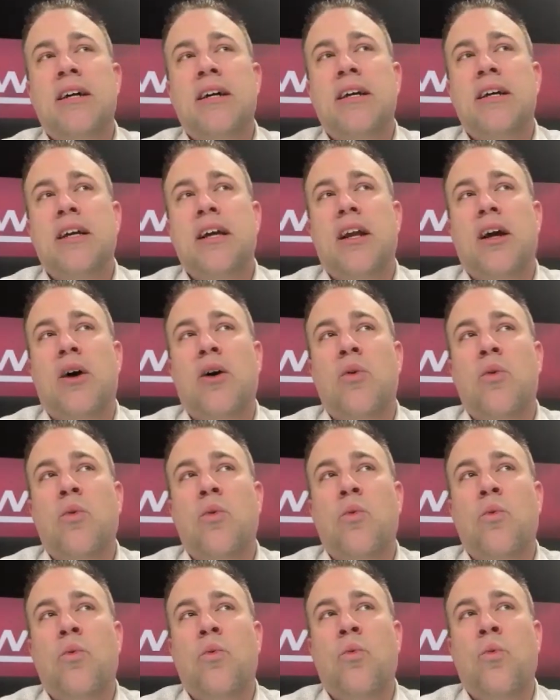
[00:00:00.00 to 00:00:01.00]

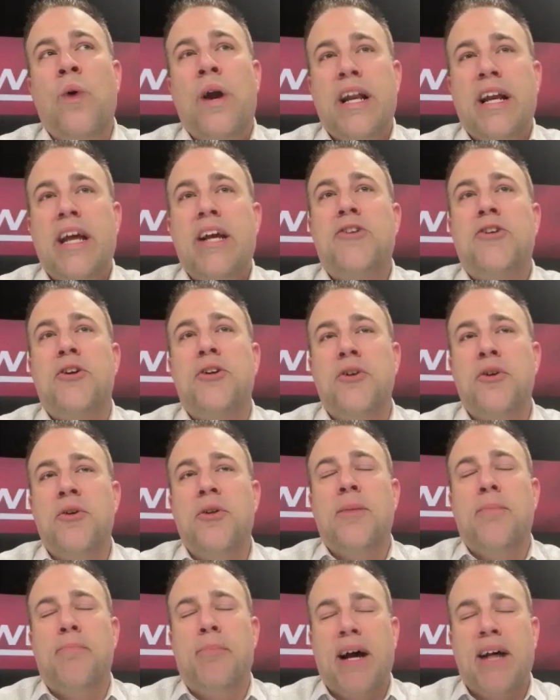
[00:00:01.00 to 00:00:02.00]
we need to do
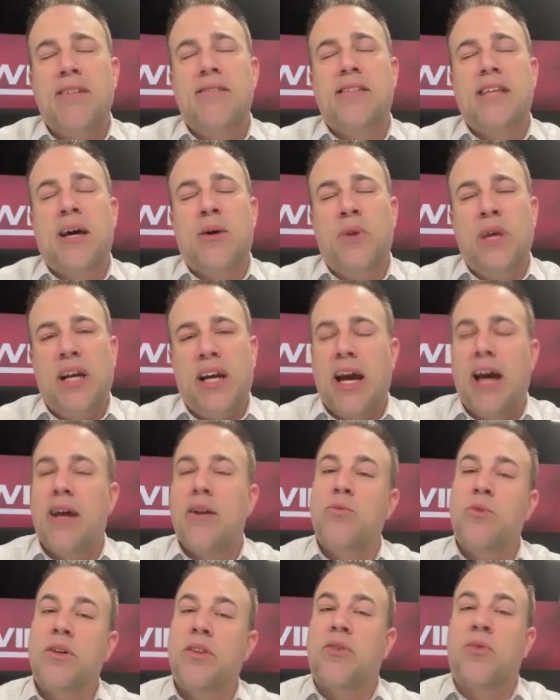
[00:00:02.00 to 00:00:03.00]
the best that we
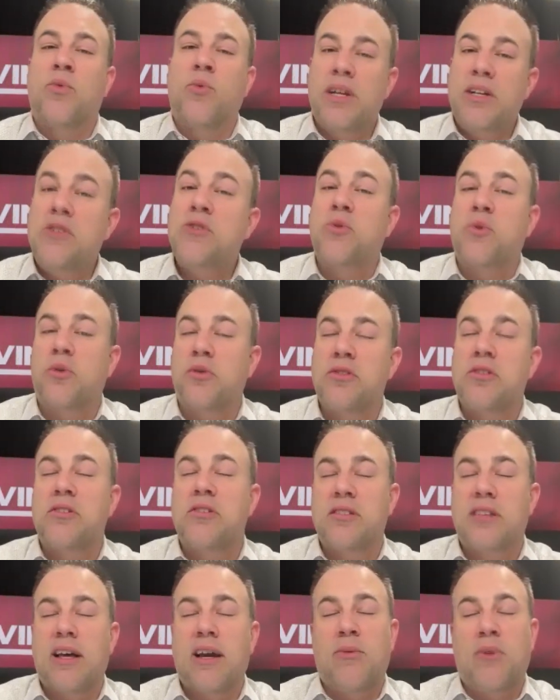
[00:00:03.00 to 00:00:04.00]
can with the
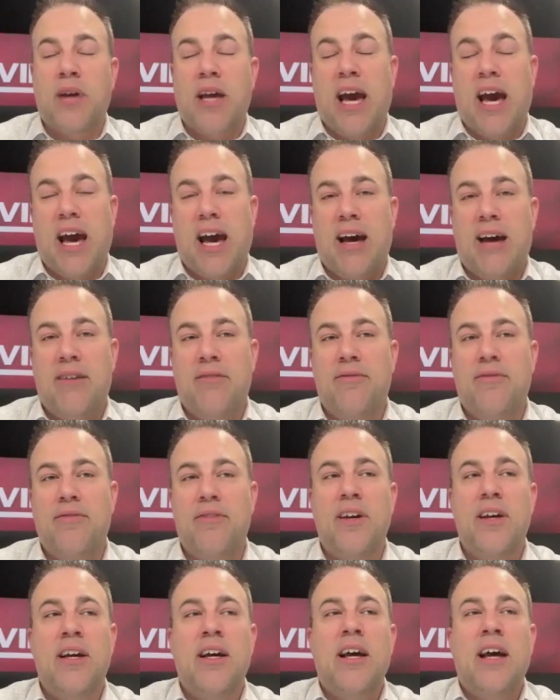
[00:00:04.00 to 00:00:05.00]
resources that we have.
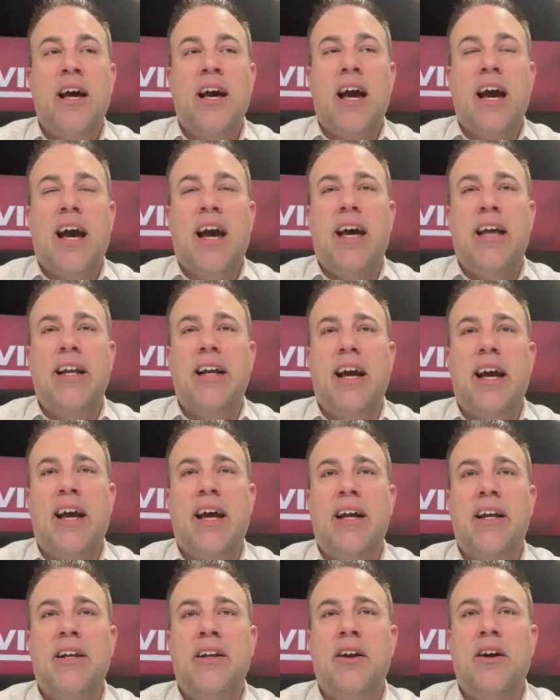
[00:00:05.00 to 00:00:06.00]

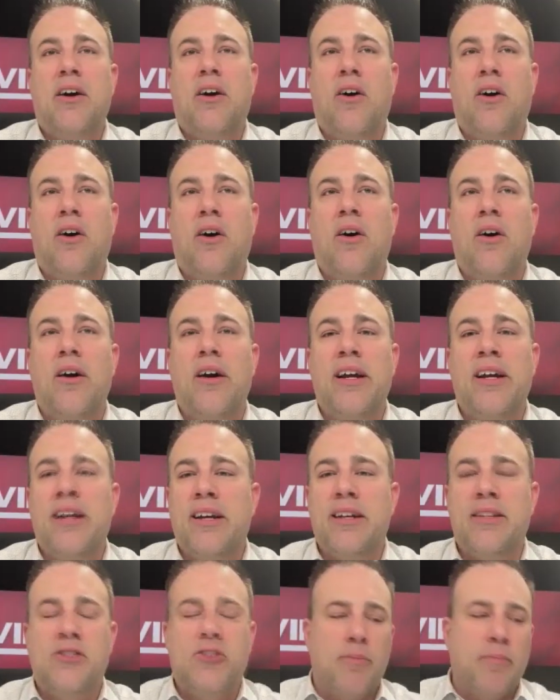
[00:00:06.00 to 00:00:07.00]
And
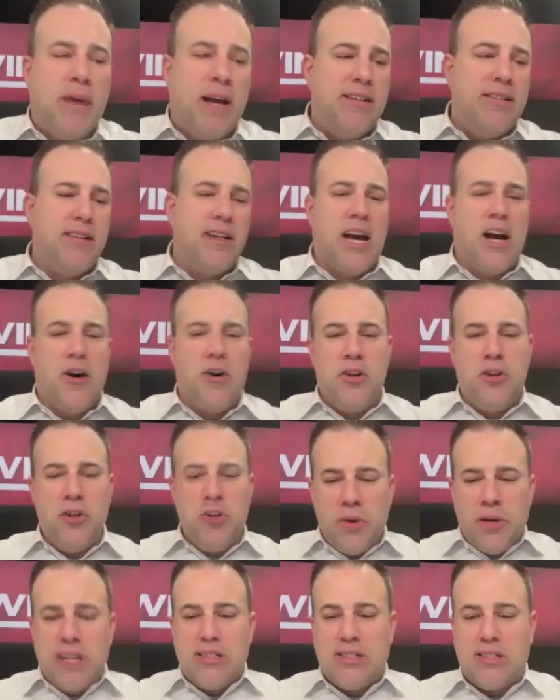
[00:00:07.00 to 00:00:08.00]
it's amazing how you
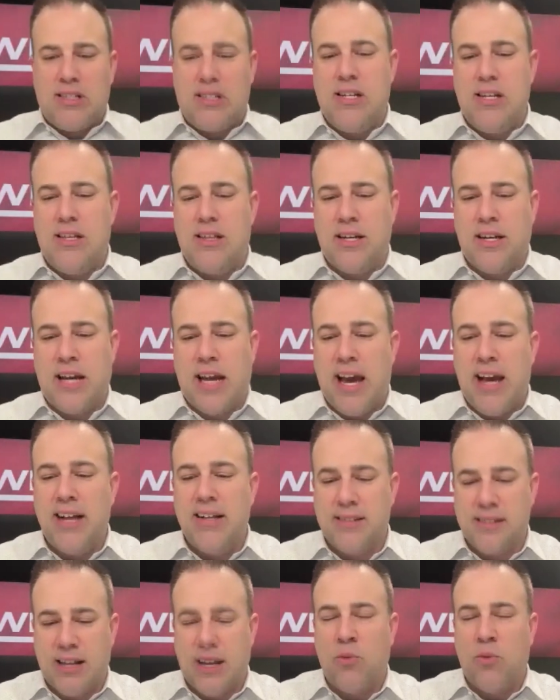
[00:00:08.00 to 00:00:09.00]
can see the
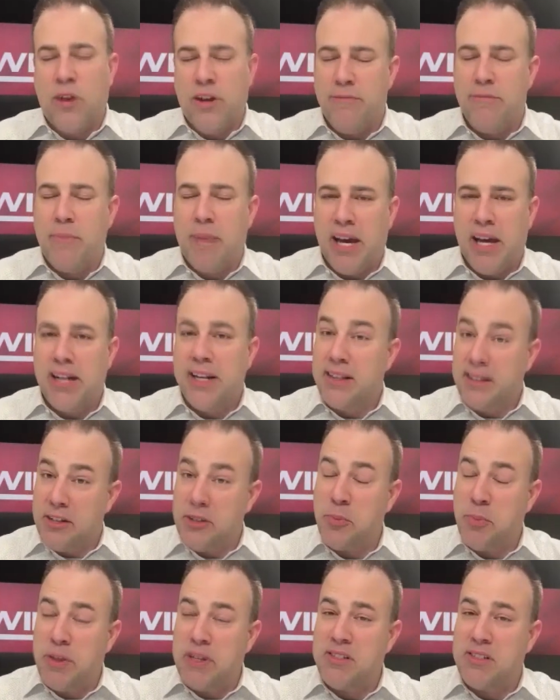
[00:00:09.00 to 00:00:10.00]
gains that we have made in
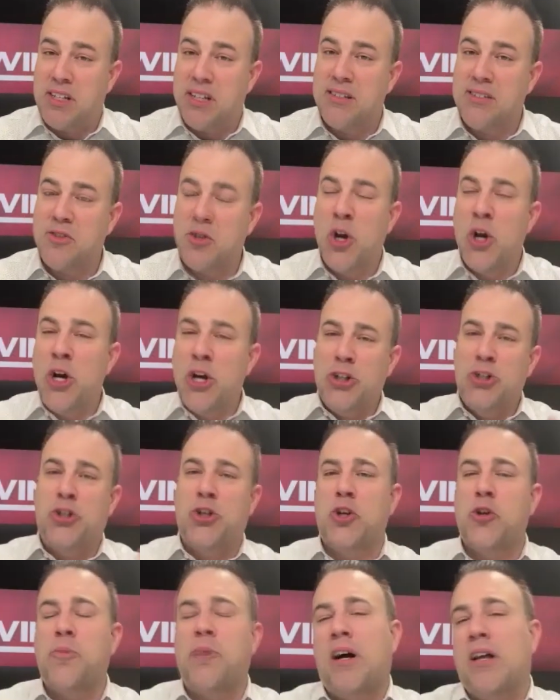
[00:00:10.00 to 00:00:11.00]
this business
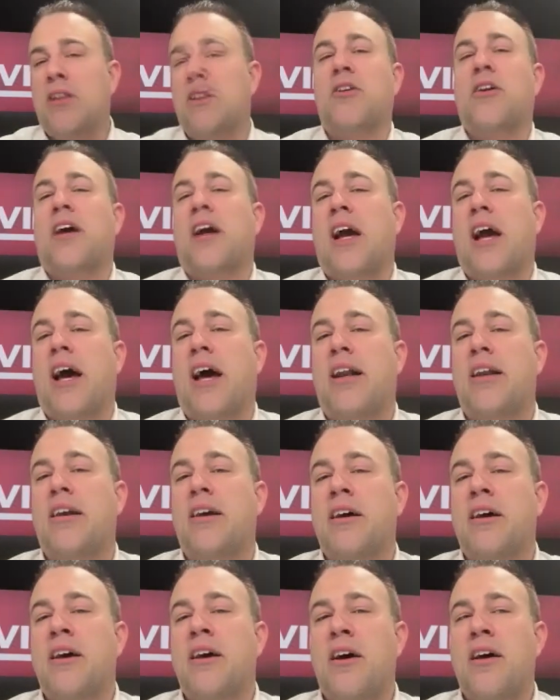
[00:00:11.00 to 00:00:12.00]
just by looking at
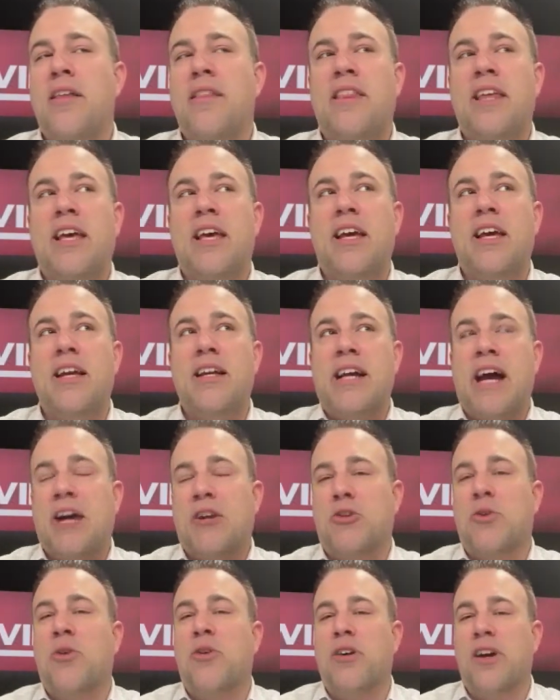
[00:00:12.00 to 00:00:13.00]
the
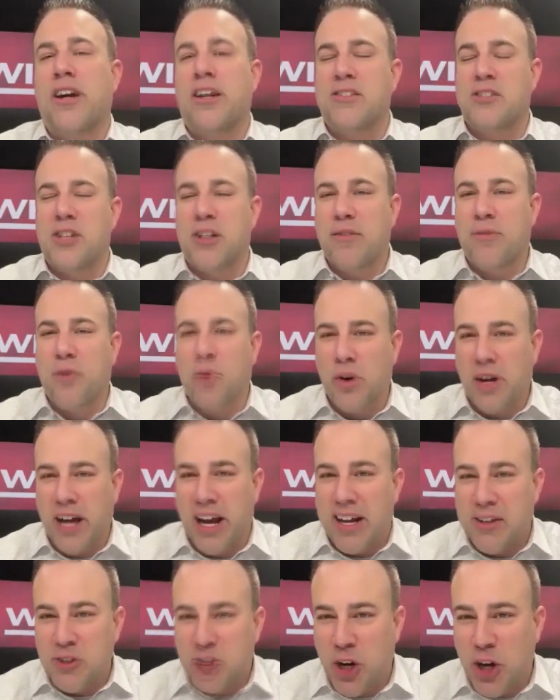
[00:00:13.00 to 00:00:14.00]
National Hurricane Center
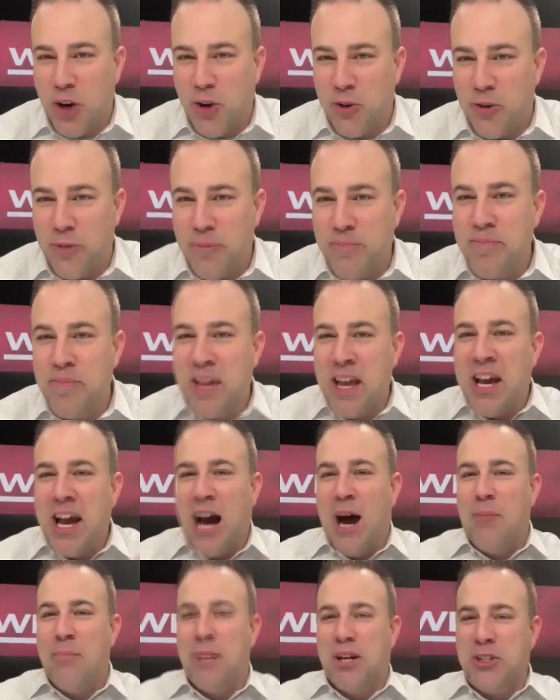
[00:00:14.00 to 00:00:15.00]
forecast cone,
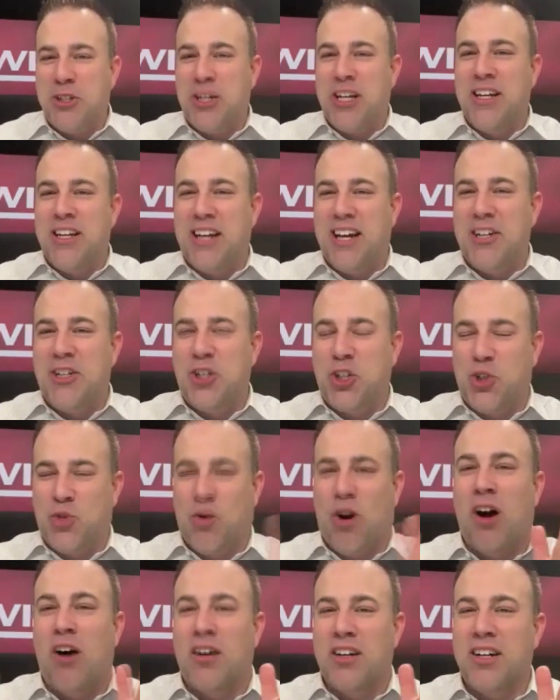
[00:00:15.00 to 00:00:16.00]
how much it has
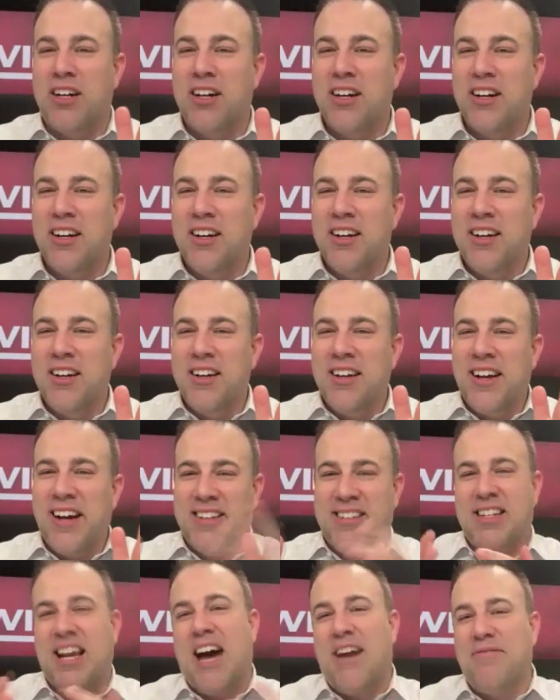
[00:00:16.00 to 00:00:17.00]
shrunk.
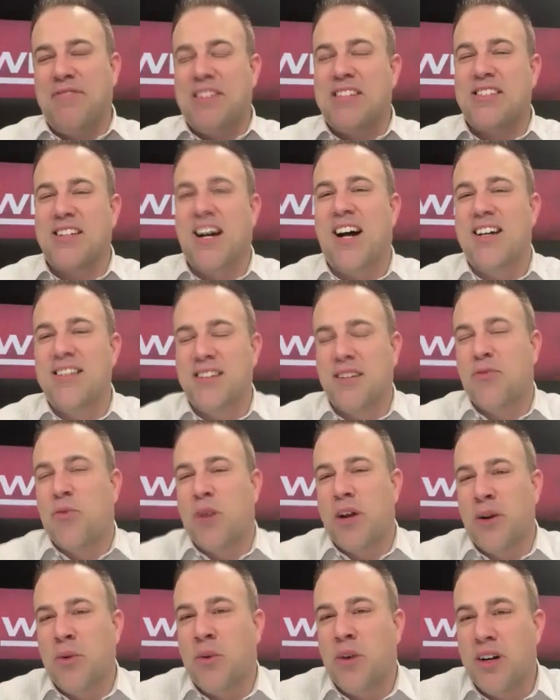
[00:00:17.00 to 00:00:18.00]
It's half the size of
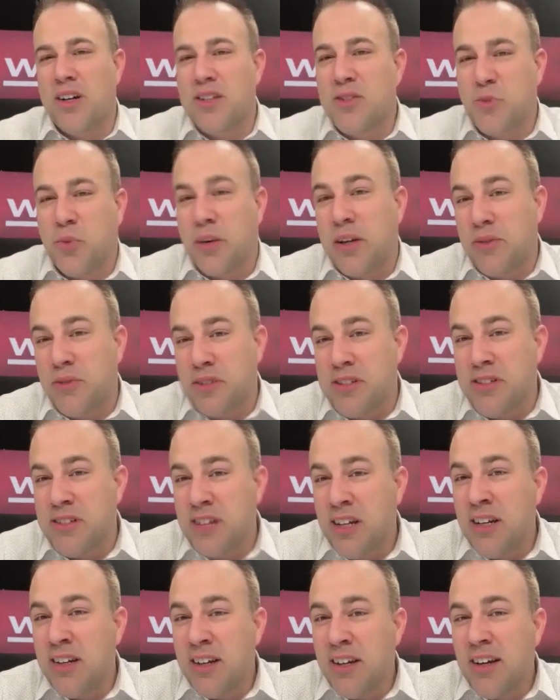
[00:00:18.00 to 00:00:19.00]
what it was when it was
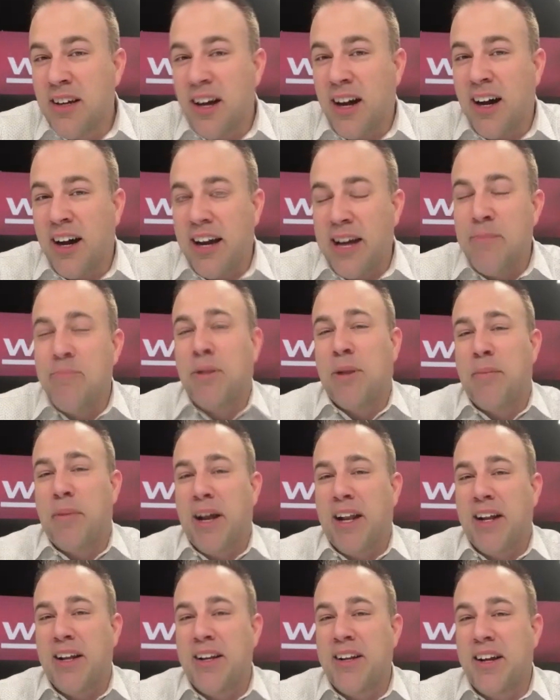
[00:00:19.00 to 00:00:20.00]

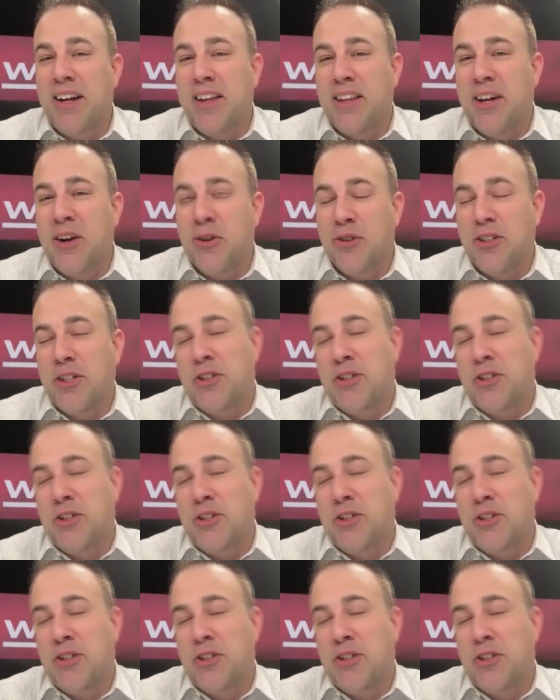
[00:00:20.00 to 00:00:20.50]
implemented in the early